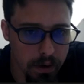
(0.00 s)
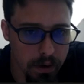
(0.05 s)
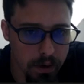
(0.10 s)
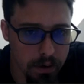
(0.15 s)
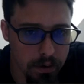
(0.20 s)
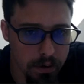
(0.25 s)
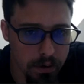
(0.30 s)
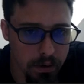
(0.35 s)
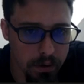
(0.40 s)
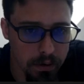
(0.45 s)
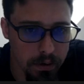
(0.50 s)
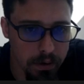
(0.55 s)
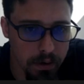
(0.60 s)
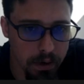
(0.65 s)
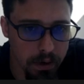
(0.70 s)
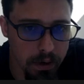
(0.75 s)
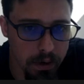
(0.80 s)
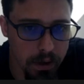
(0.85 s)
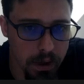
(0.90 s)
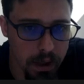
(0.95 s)
Let's see
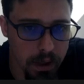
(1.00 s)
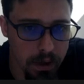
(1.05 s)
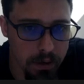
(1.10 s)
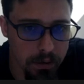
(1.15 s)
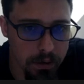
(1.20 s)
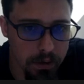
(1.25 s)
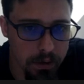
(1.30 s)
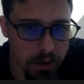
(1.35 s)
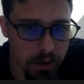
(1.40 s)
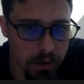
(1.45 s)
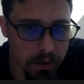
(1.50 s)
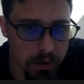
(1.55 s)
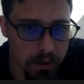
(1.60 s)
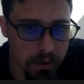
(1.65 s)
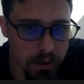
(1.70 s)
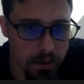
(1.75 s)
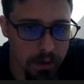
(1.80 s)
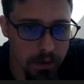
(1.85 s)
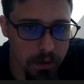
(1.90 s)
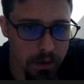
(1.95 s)
here. Knight
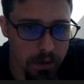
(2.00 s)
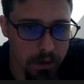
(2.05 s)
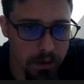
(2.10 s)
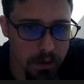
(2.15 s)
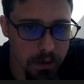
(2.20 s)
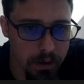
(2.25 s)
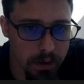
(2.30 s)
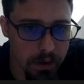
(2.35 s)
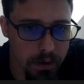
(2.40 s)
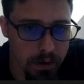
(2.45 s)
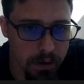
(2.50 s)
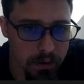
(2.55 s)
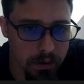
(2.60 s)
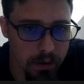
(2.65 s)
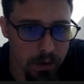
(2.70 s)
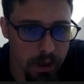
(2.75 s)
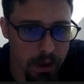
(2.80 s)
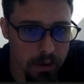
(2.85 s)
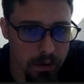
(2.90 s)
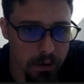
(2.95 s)
f6. So
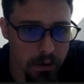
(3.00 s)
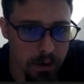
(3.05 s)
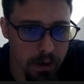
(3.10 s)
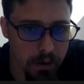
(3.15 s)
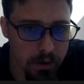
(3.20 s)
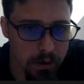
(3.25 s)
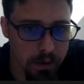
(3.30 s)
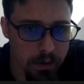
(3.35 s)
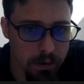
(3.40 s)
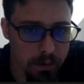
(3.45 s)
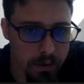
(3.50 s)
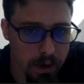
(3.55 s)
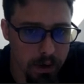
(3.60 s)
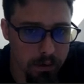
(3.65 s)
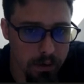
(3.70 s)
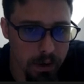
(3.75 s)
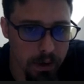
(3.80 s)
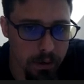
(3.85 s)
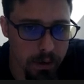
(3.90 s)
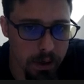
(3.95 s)
not c5
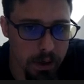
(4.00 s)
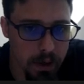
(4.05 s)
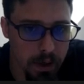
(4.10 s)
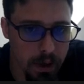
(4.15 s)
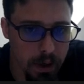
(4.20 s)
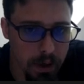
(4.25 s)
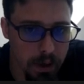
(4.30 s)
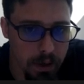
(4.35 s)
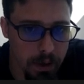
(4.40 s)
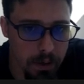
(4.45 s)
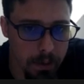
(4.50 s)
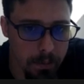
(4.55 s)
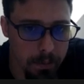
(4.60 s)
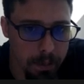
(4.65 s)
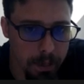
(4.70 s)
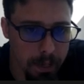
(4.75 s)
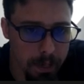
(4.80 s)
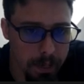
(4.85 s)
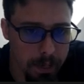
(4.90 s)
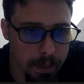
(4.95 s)
right away.
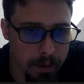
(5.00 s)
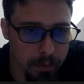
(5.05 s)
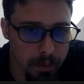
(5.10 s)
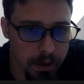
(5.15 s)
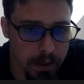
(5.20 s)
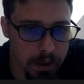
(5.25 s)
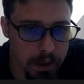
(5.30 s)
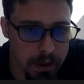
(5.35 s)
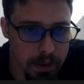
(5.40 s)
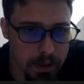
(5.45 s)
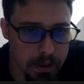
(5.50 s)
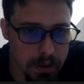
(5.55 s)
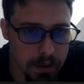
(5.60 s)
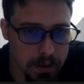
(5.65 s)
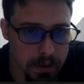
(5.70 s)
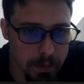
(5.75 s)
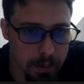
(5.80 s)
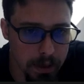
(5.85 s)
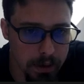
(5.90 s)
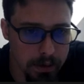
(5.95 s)
One of the nice things
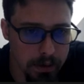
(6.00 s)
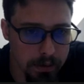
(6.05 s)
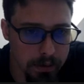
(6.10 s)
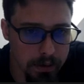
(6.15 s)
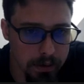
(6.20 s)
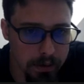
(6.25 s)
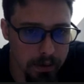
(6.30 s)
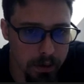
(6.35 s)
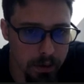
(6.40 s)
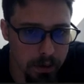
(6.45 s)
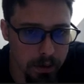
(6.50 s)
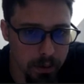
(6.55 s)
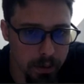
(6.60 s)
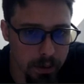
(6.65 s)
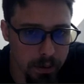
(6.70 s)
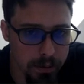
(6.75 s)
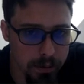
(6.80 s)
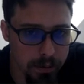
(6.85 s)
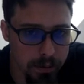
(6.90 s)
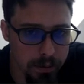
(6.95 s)
about this is you lure
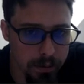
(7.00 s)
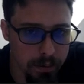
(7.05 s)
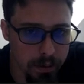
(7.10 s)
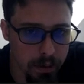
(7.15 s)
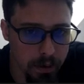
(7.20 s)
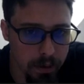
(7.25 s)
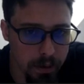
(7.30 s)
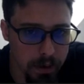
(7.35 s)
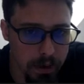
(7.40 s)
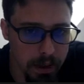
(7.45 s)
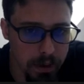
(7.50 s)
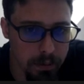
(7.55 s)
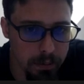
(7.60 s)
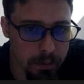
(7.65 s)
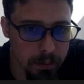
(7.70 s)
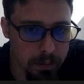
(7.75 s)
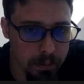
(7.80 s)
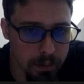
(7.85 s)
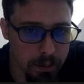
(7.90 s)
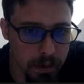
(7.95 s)
forward that
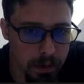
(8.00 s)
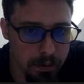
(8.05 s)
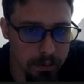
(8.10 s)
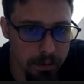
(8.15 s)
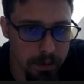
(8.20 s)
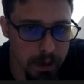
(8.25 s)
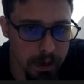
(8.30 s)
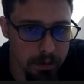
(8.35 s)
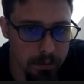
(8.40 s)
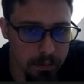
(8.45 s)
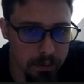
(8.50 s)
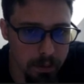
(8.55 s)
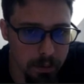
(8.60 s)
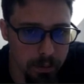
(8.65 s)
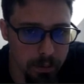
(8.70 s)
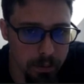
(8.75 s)
e5 move.